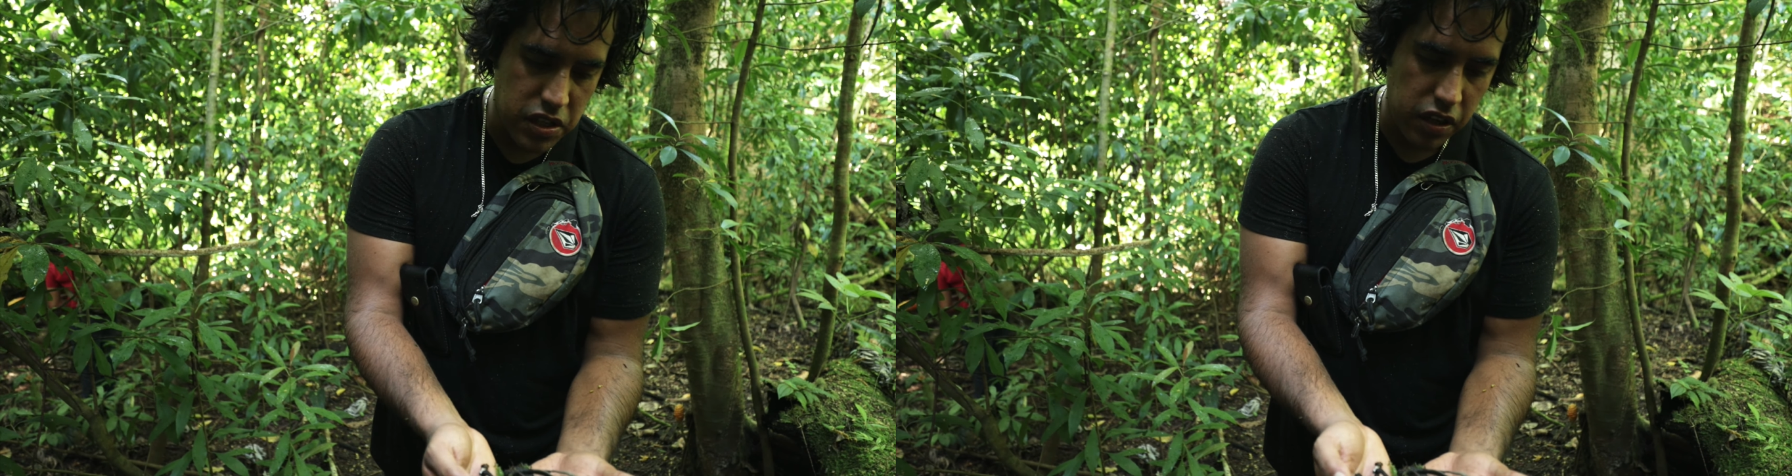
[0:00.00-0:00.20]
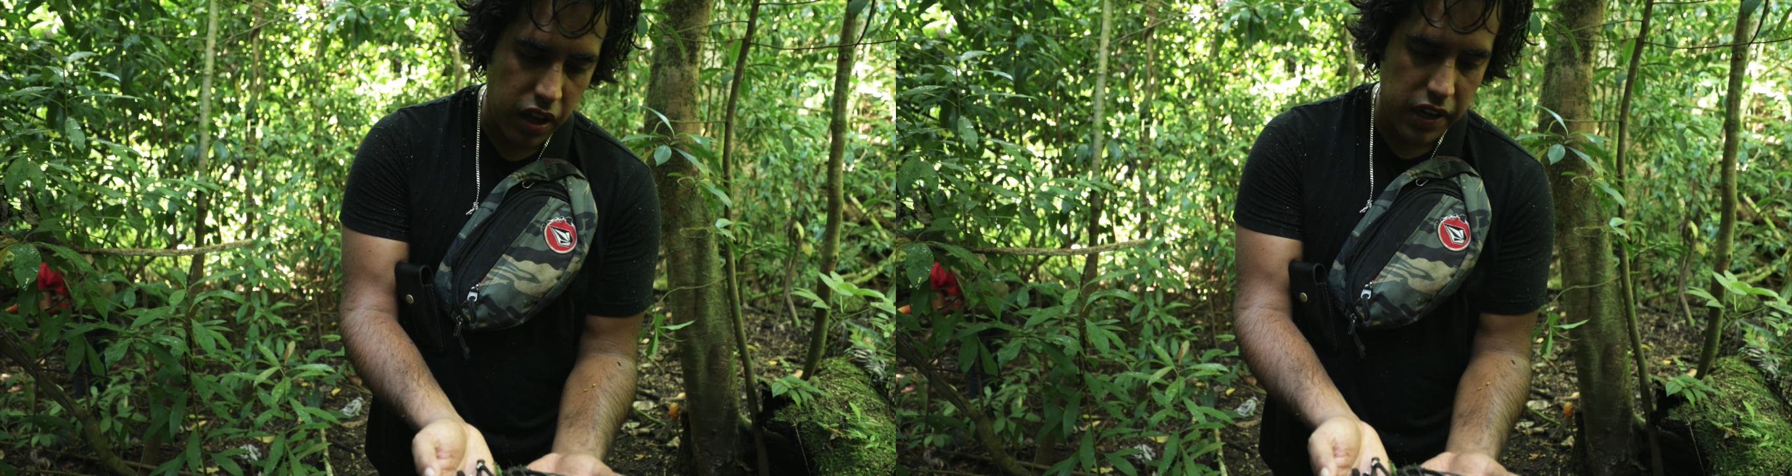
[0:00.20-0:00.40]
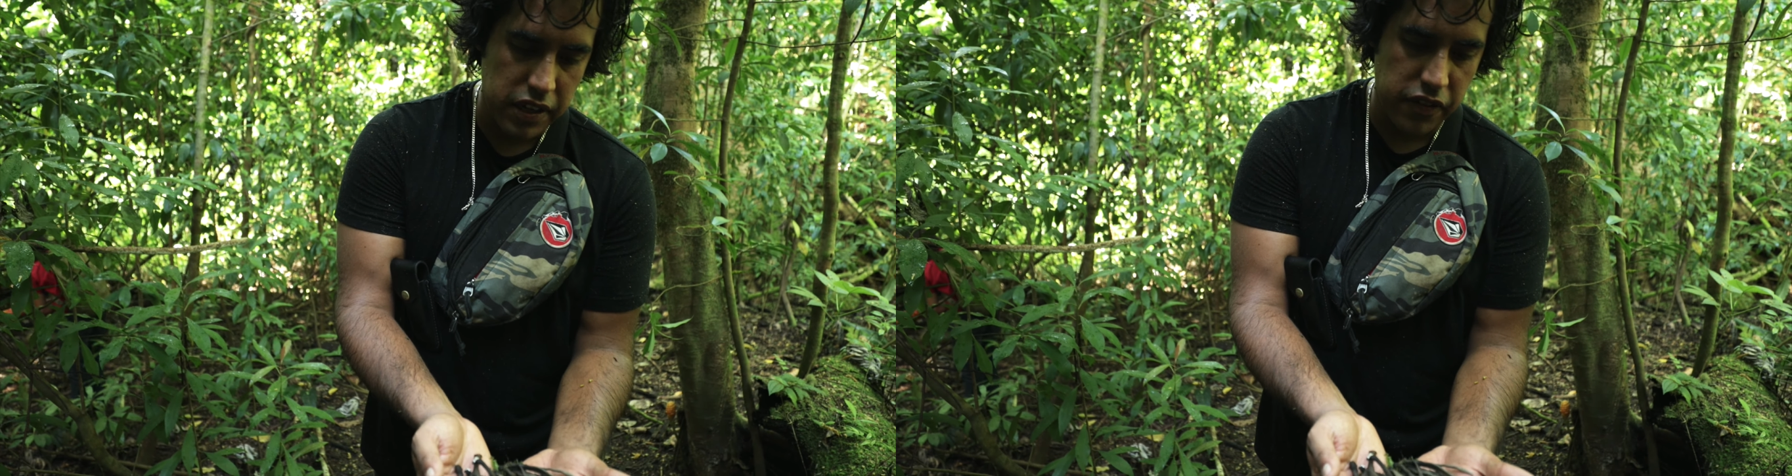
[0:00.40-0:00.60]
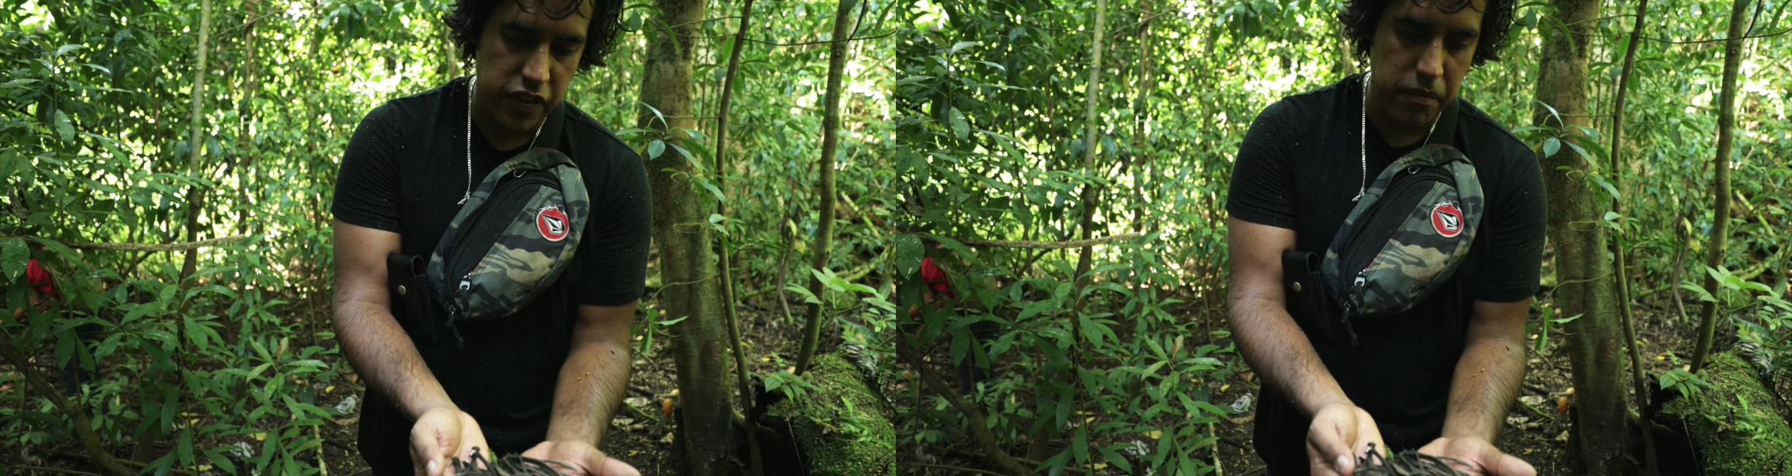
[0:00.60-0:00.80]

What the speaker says: in a lot of different